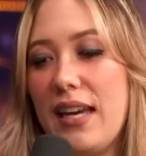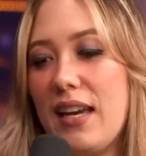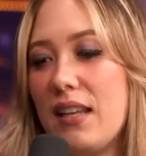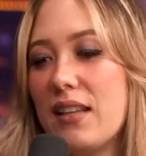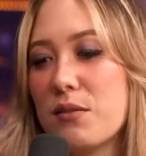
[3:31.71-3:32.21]

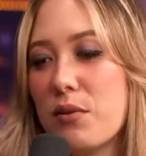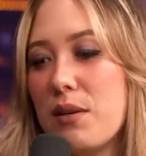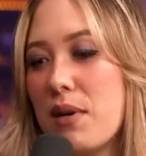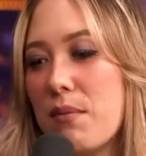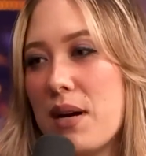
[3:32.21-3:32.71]
And that's
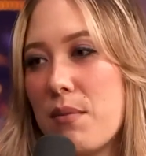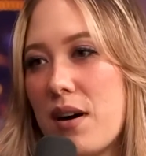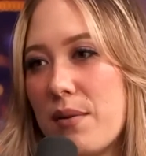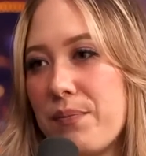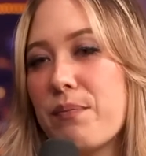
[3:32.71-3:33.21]
where he met my
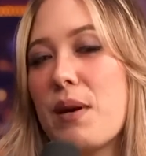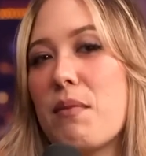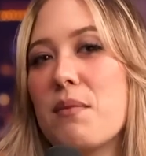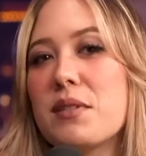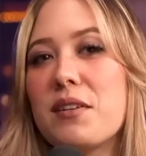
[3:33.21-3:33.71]
mom.
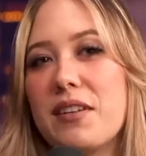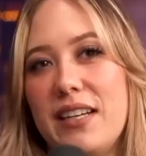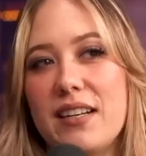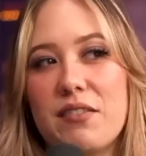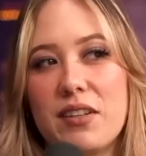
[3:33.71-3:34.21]
My mom's Korean.